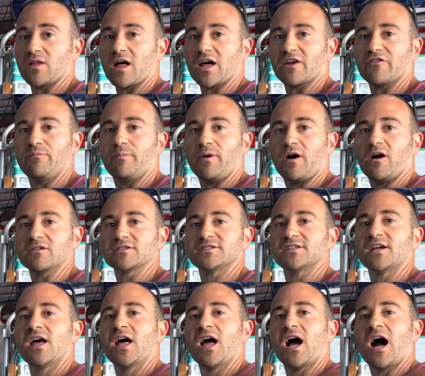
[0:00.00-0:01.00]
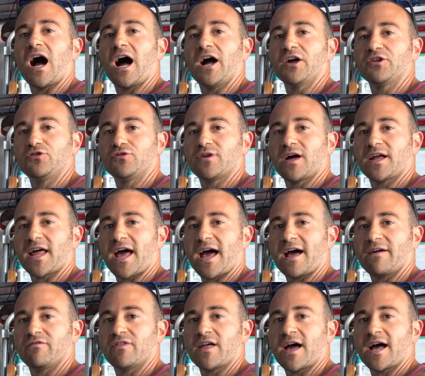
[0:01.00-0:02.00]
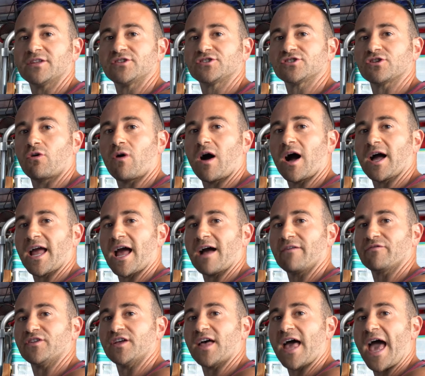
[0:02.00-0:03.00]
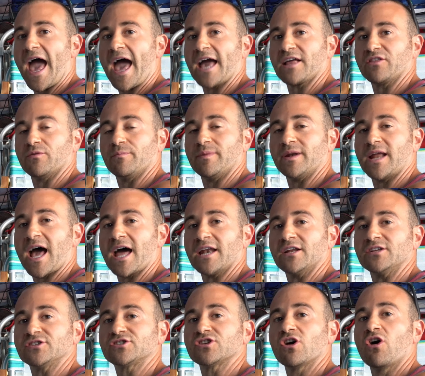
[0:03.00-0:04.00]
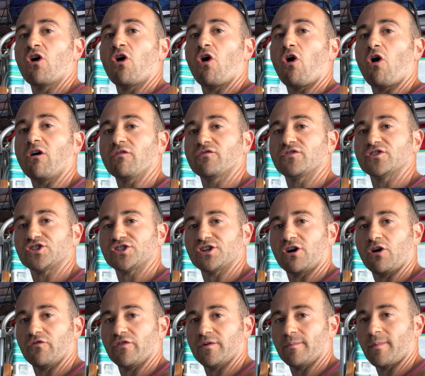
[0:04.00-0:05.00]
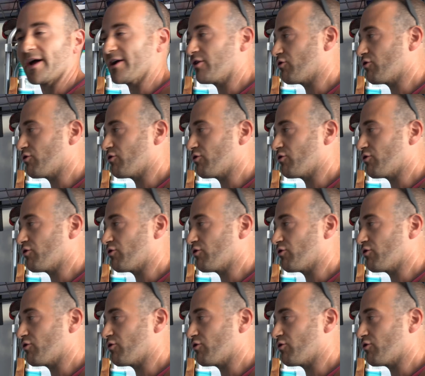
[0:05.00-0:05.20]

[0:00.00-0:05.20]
a lot of bugs. I do not have that, so I have to hang the bananas off the shelf in my